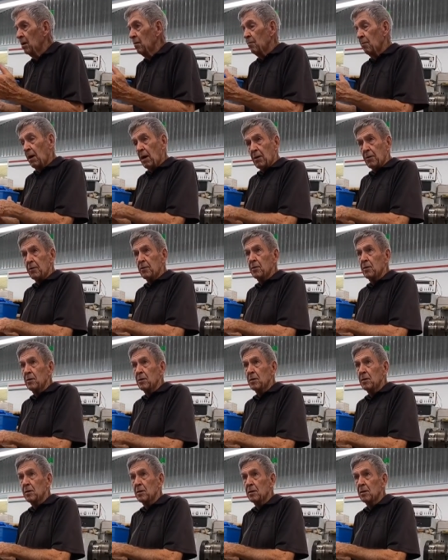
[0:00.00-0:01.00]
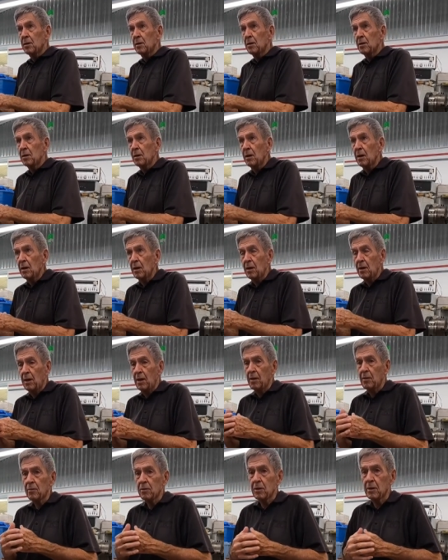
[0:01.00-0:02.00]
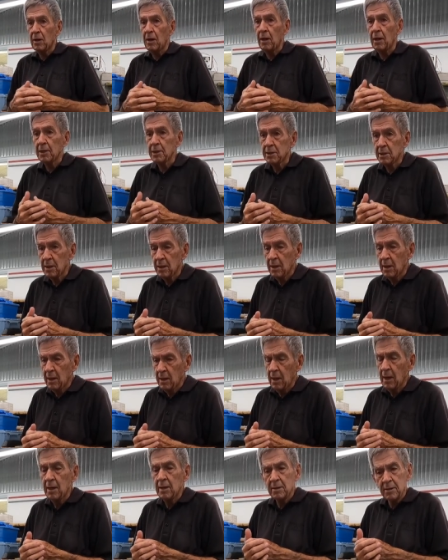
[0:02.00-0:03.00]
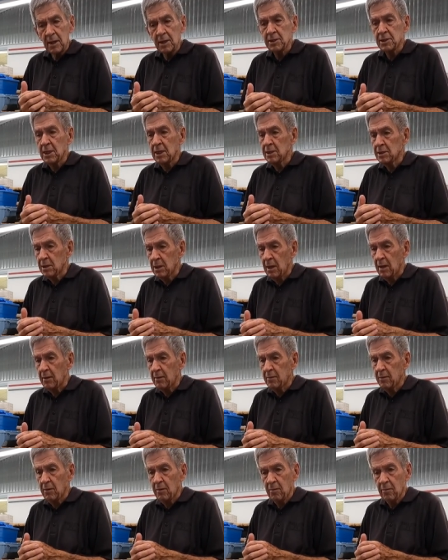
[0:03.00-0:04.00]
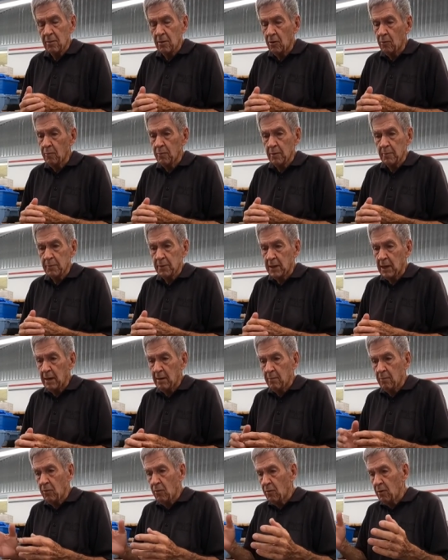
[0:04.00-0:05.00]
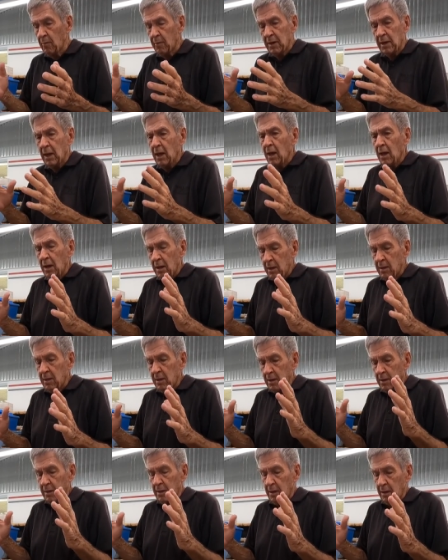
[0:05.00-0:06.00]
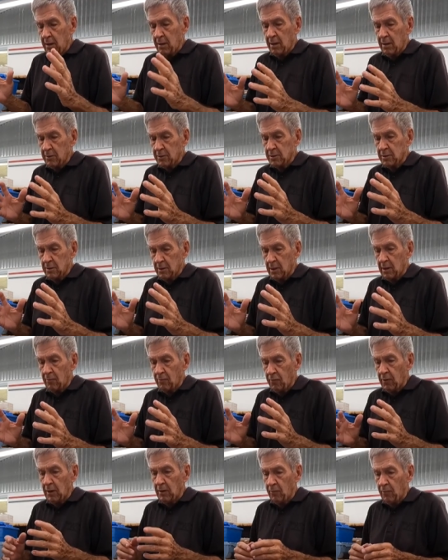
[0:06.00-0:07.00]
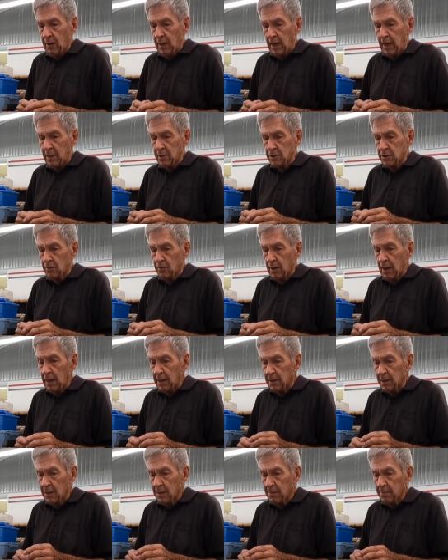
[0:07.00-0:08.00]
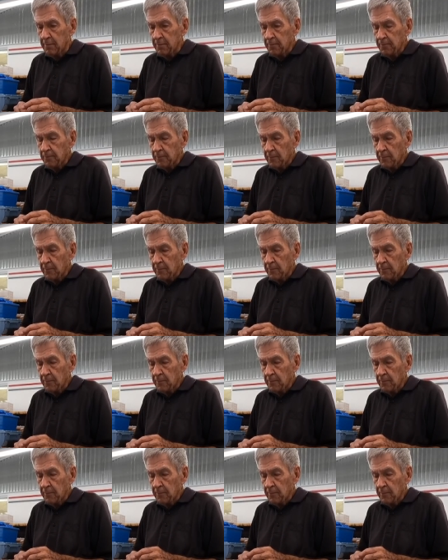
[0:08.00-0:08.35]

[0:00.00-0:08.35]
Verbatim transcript: modern mm-hmm. and got lots of, and they, they changed a lot, you know, opened up the cam bore. I mean, this they really went at it. So now then,